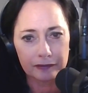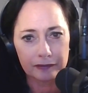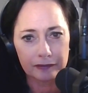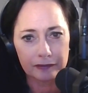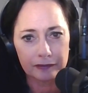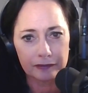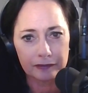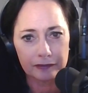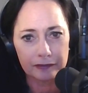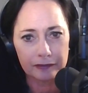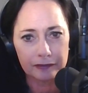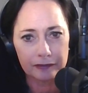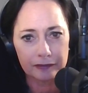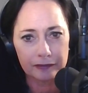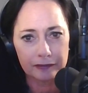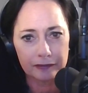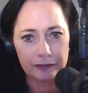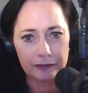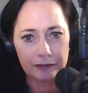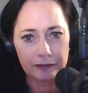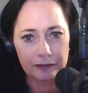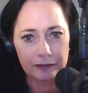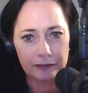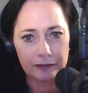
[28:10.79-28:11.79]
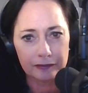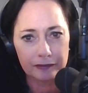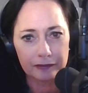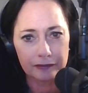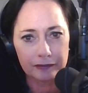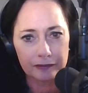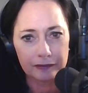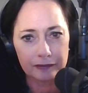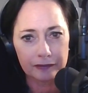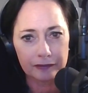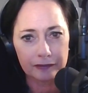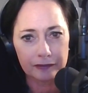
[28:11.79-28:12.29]

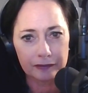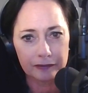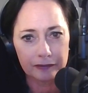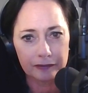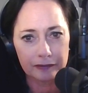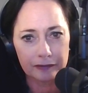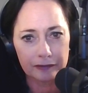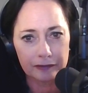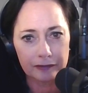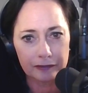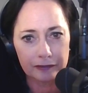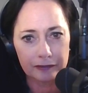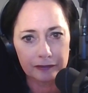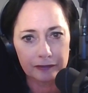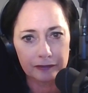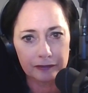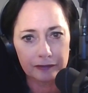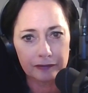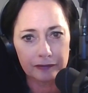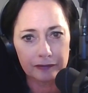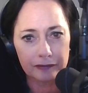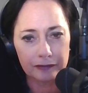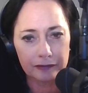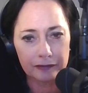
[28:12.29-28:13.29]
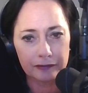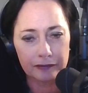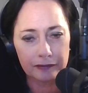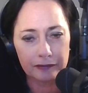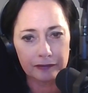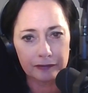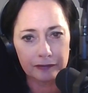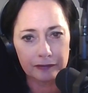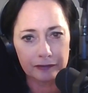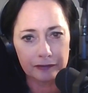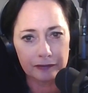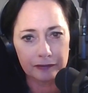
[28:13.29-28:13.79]

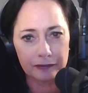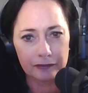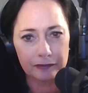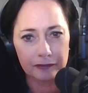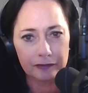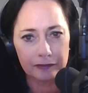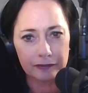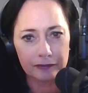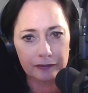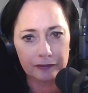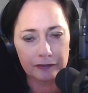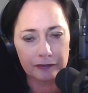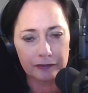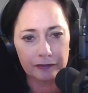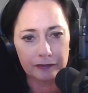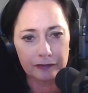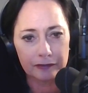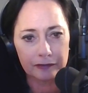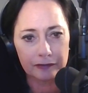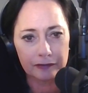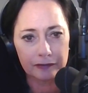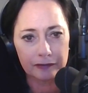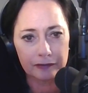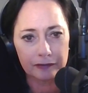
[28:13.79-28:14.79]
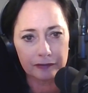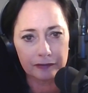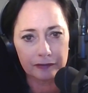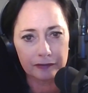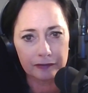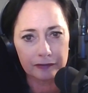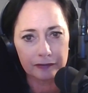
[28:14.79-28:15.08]
(silent)